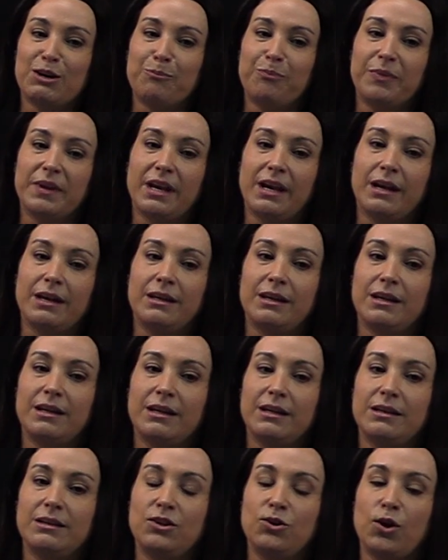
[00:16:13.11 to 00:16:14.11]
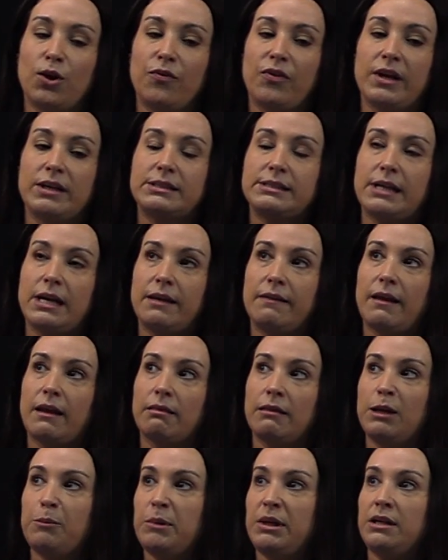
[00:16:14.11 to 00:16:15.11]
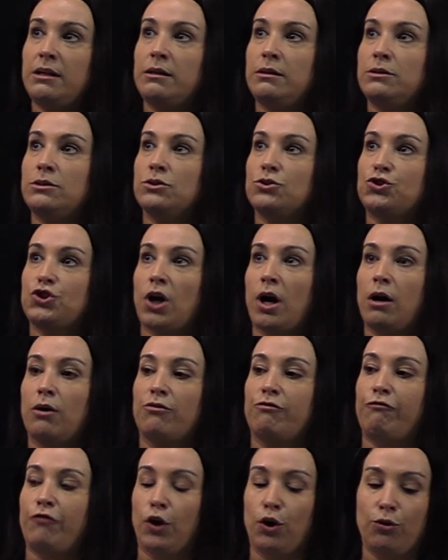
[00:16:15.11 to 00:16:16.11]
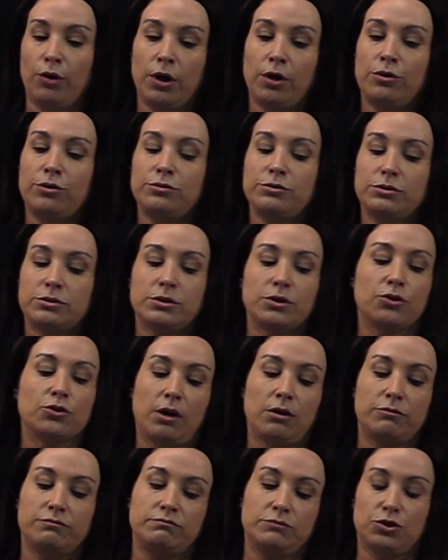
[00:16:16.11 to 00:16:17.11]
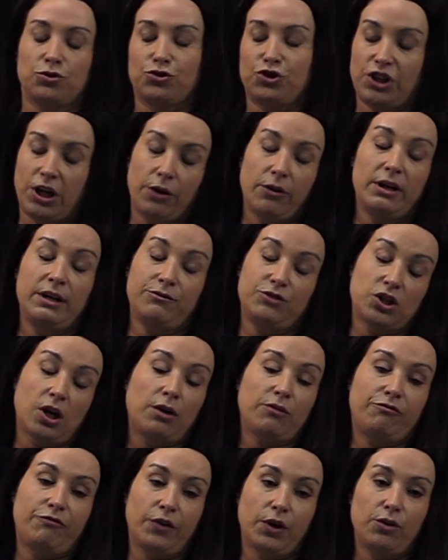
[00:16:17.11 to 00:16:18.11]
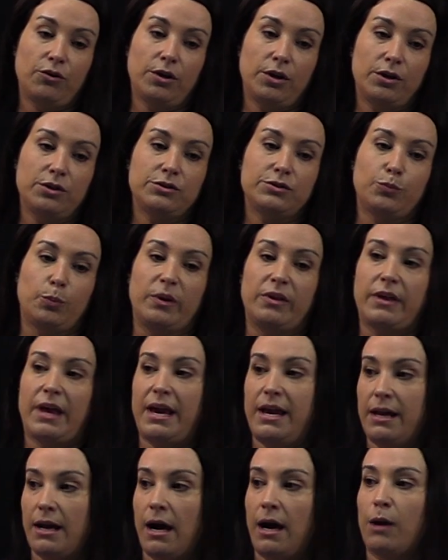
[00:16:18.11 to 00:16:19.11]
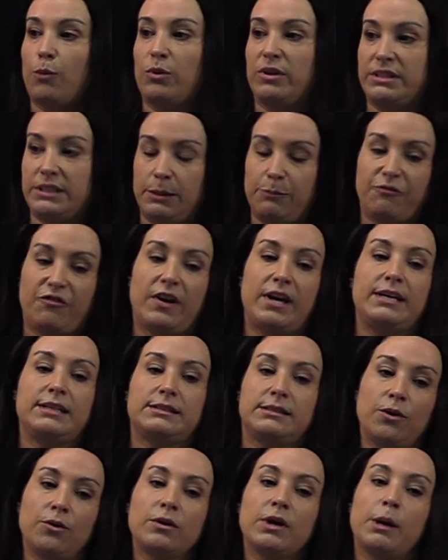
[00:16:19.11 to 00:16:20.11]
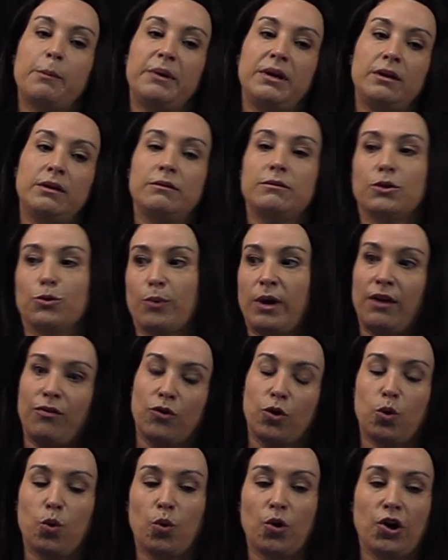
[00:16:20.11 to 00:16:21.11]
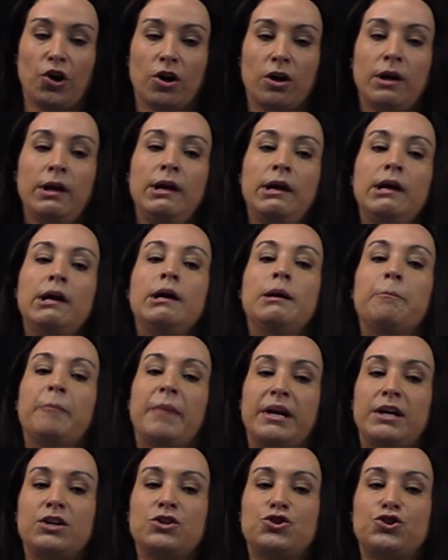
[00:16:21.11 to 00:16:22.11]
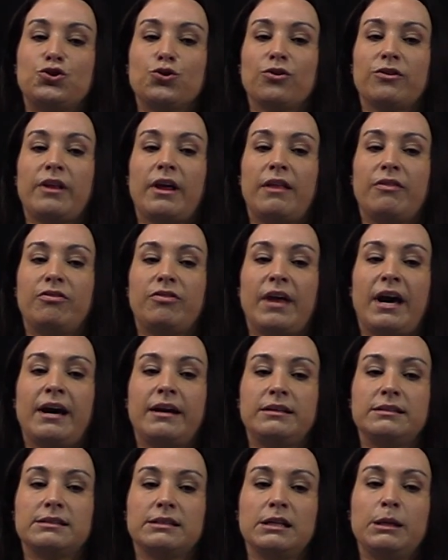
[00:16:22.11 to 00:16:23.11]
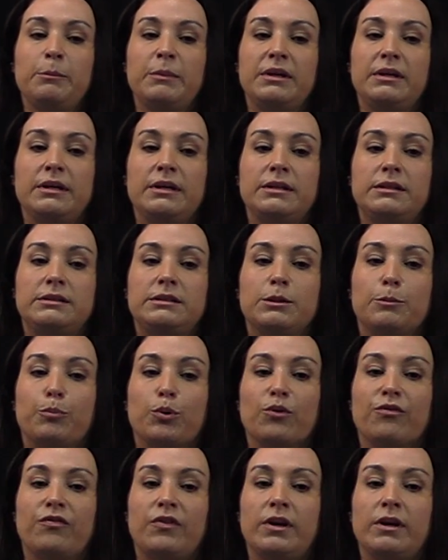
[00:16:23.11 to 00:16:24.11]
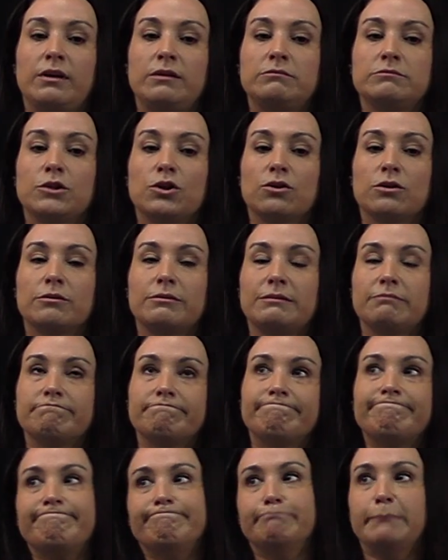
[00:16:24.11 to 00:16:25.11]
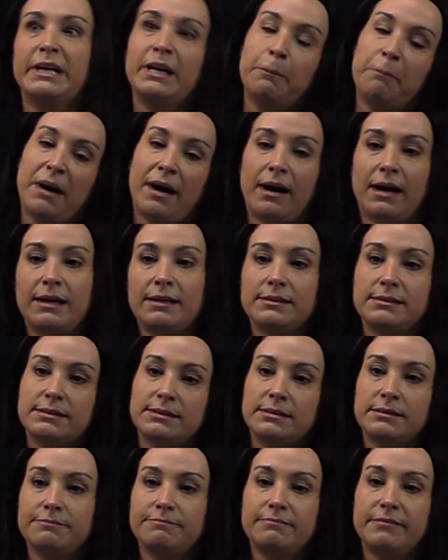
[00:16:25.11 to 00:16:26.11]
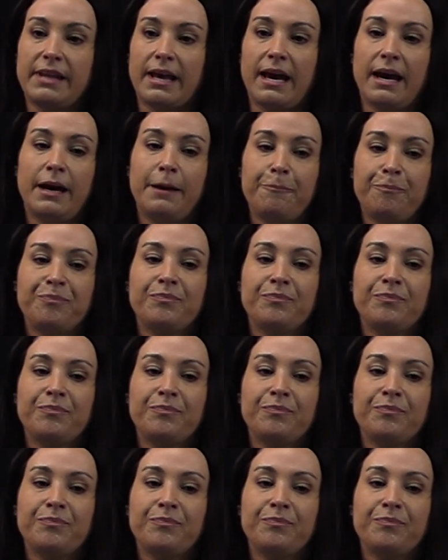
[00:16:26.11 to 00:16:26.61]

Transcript: And, they say that limiting child photos or sharing of child photos with AI, with deep fakes coming around the corner, making sure that that is limited to prevent or minimize that.